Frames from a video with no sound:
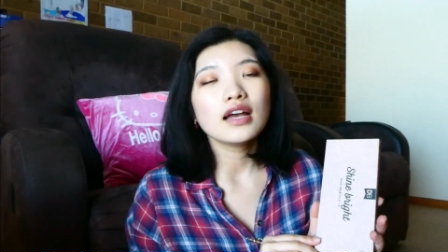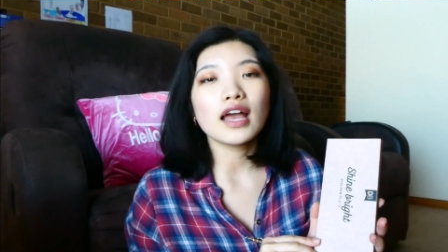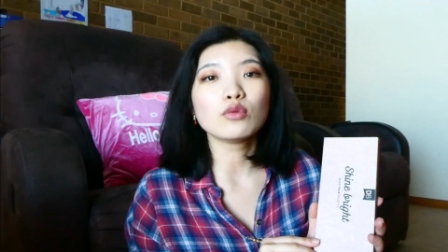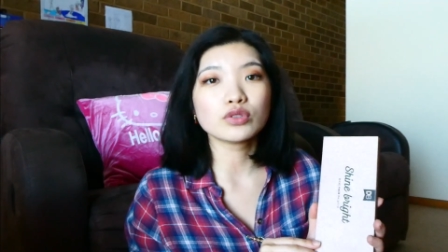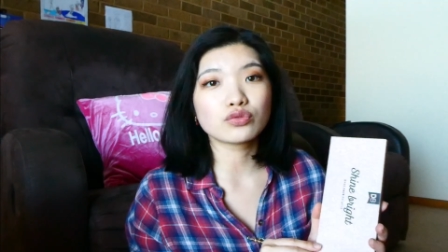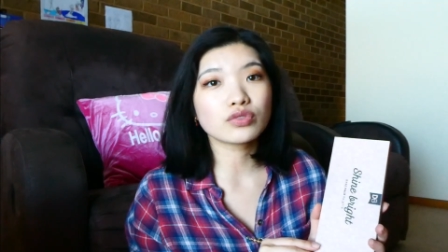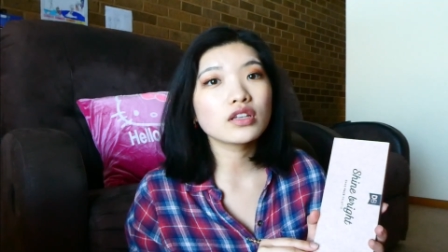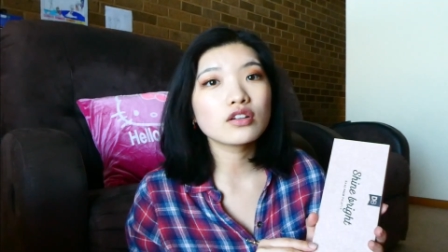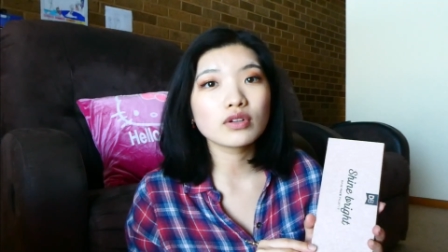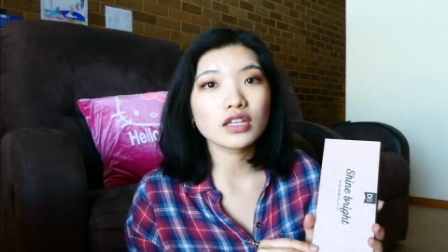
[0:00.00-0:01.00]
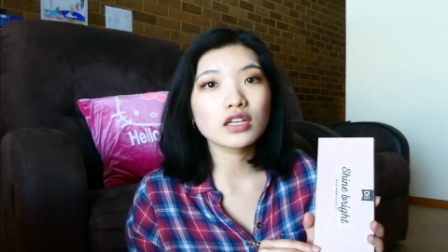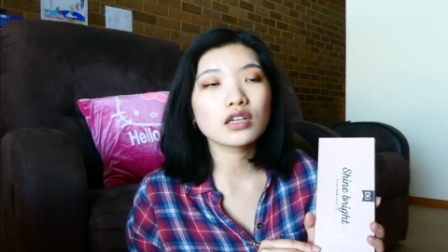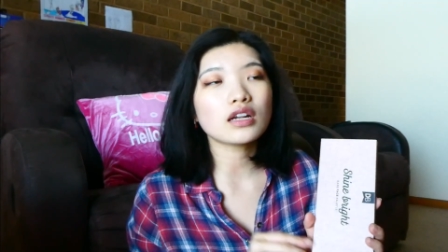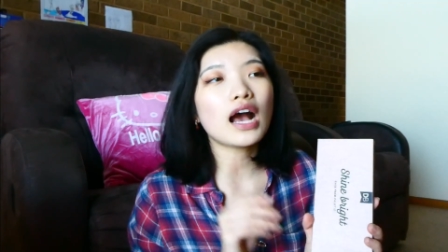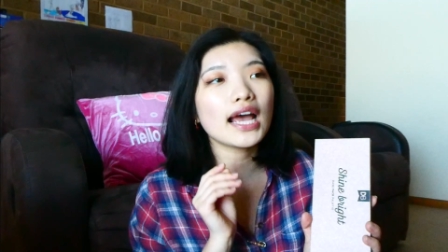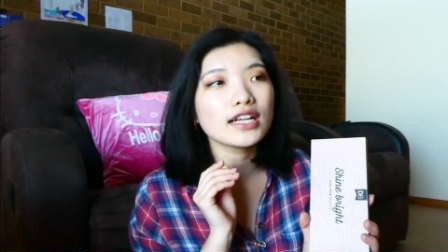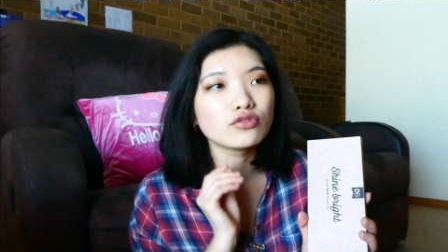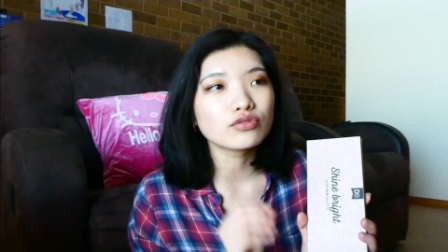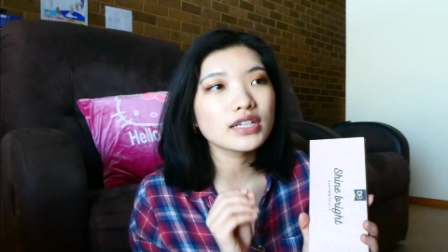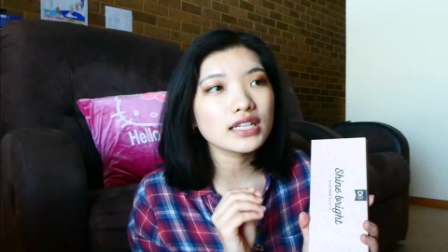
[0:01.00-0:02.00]
It was really good. I
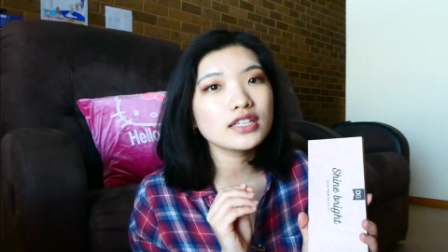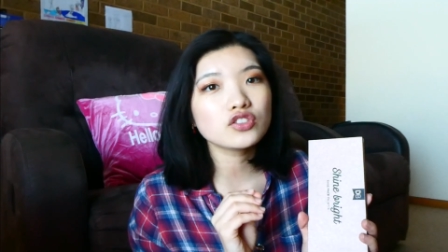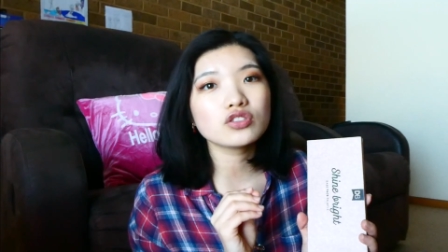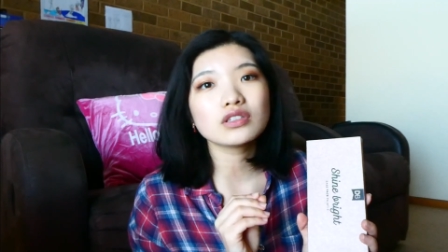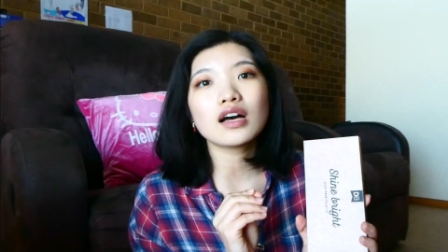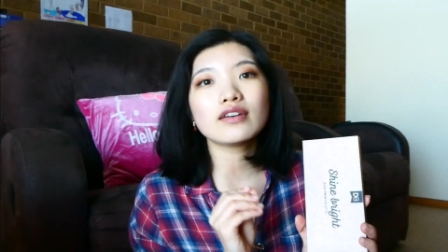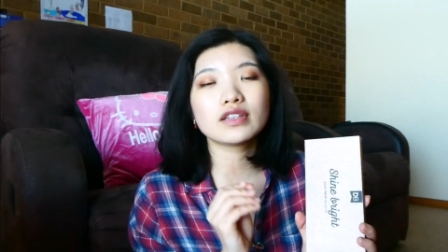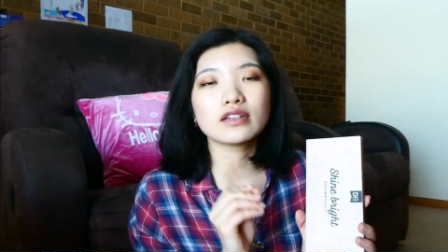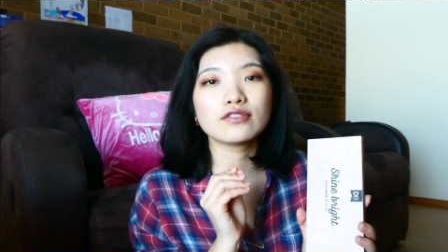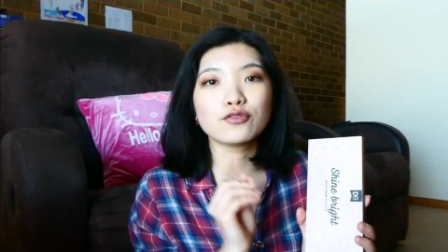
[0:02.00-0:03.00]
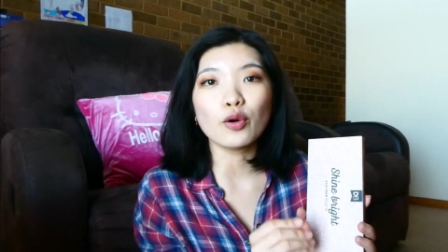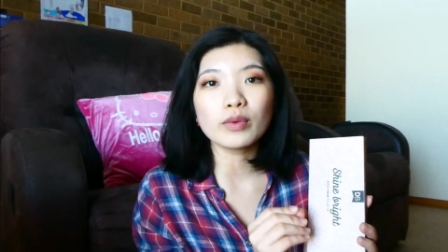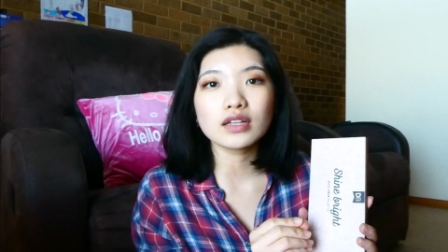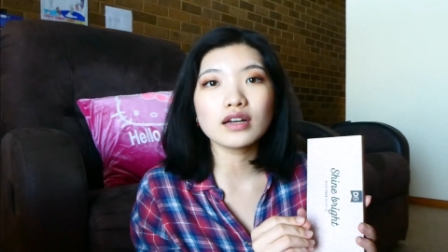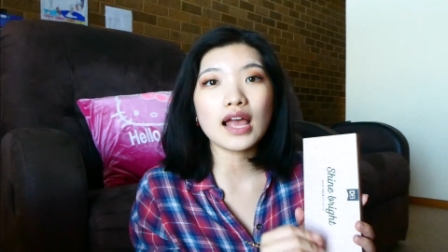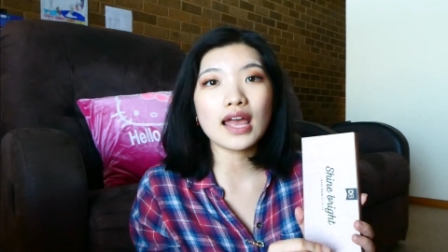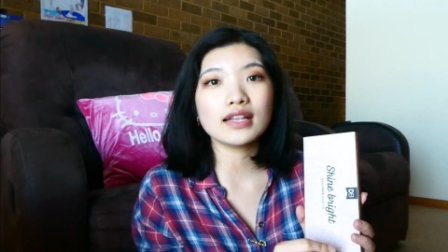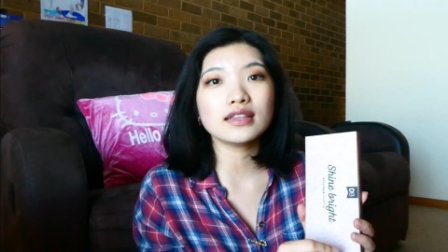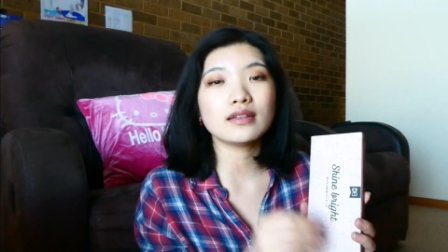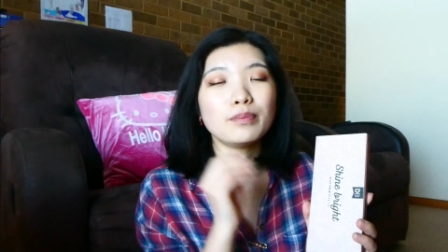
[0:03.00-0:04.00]
really do love their formula
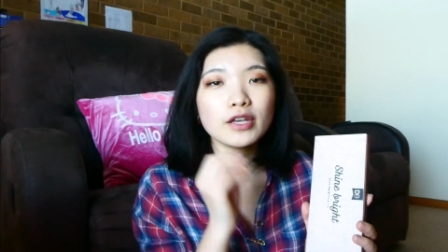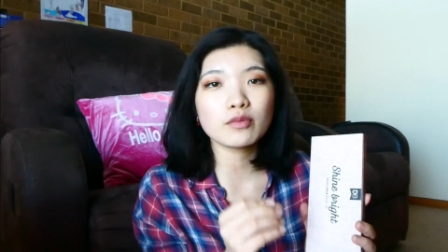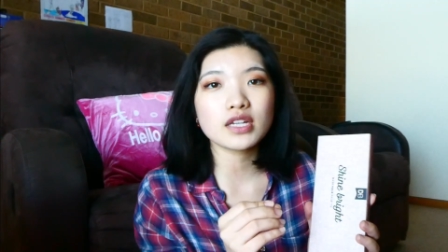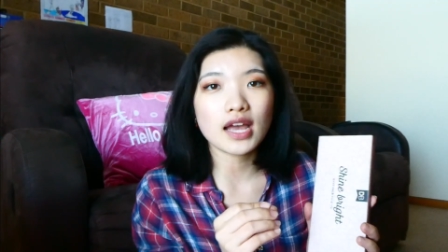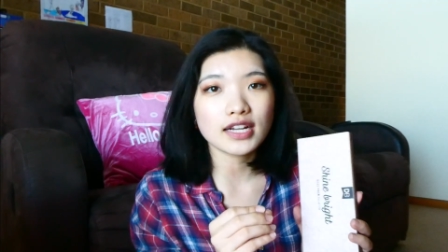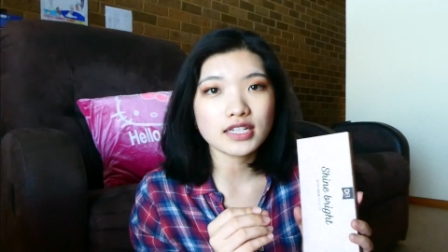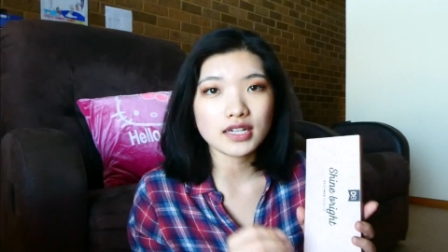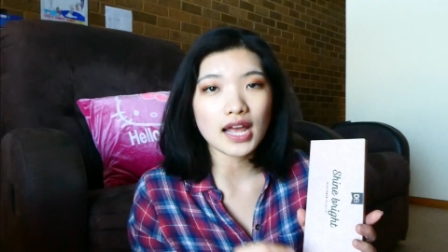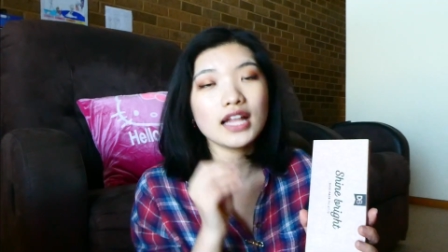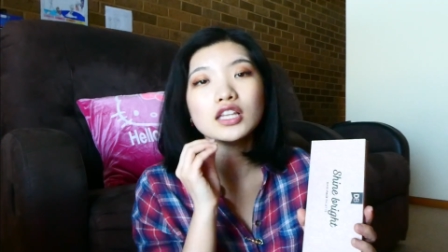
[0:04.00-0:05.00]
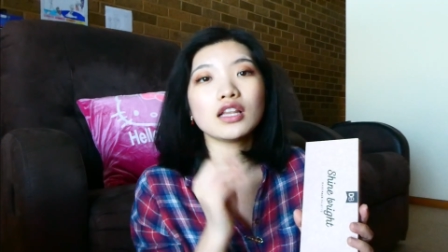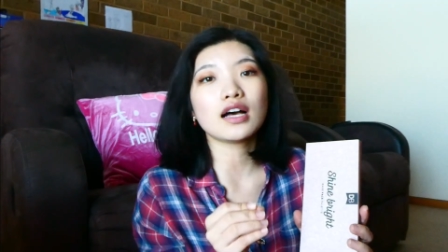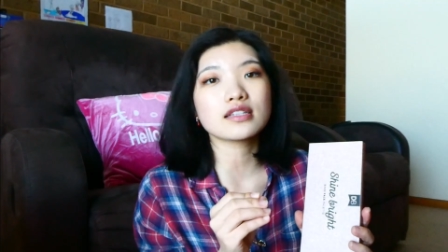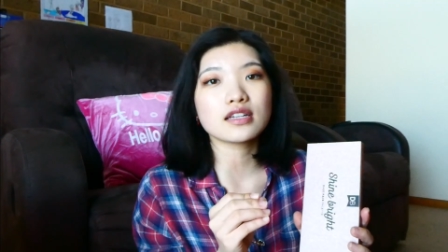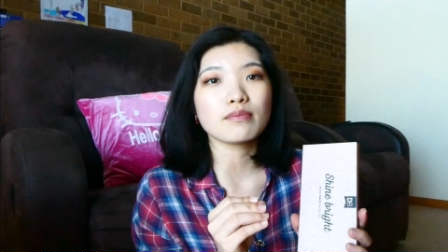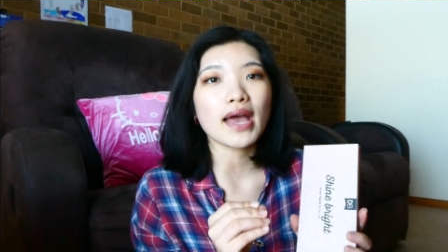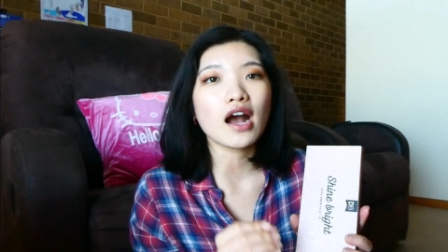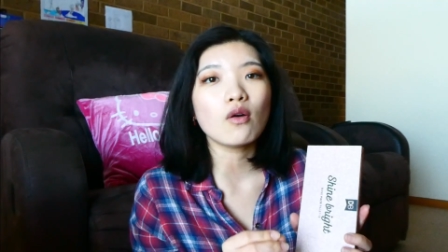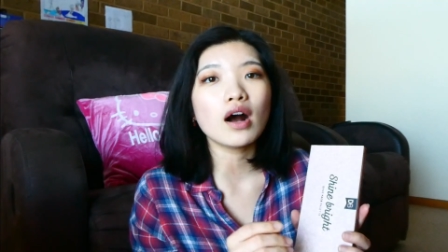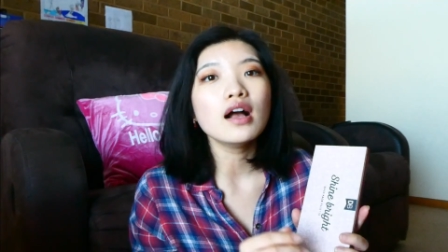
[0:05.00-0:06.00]
and the pigmentation and the lasting
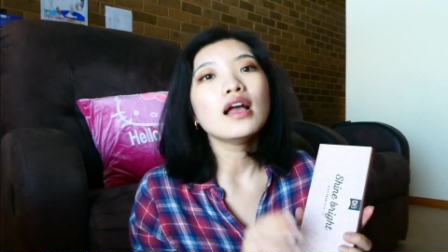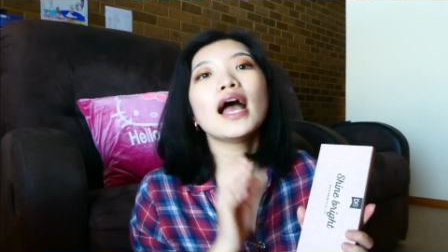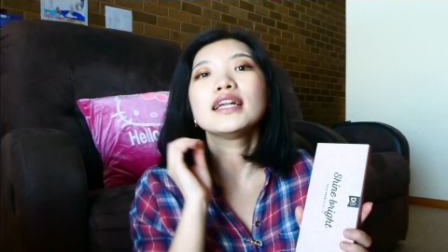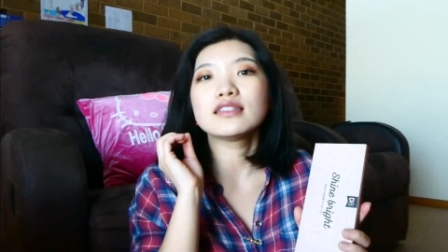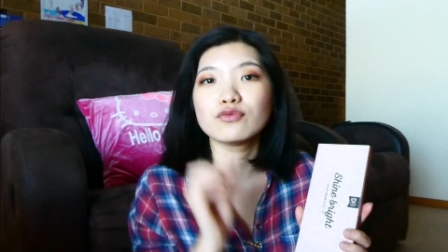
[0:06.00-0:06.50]
power, and it's